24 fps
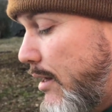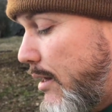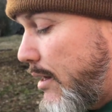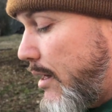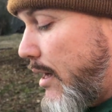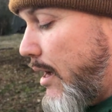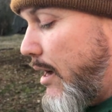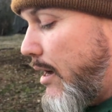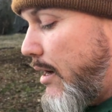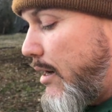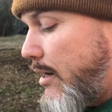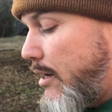
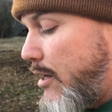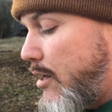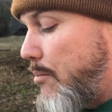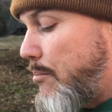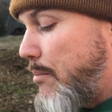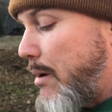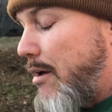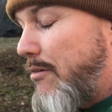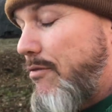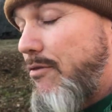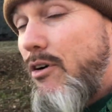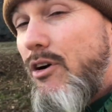Uh,
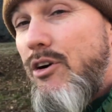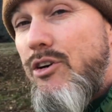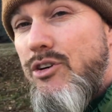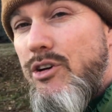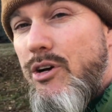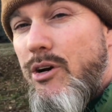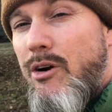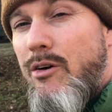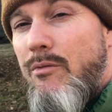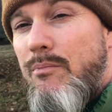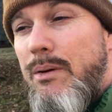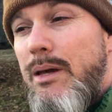my first
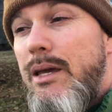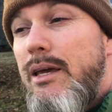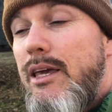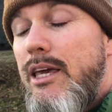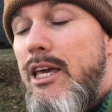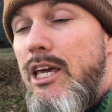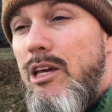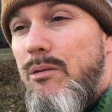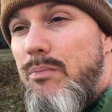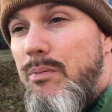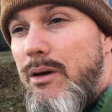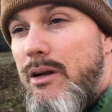year of
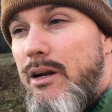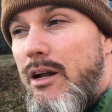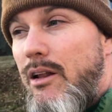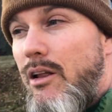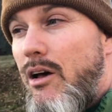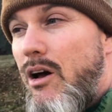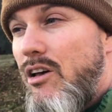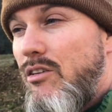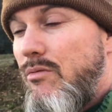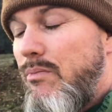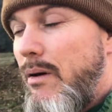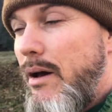beekeeping, I
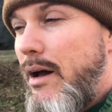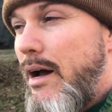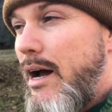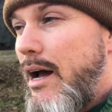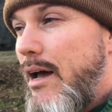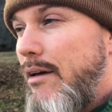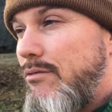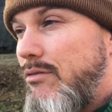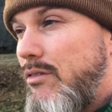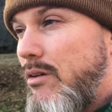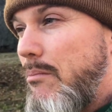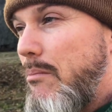lost my
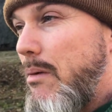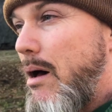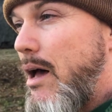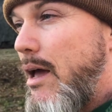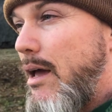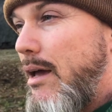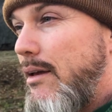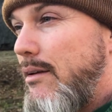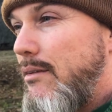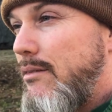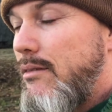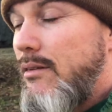hives to
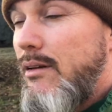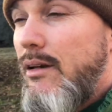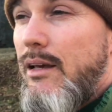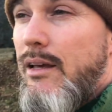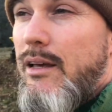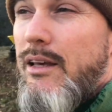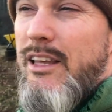mites.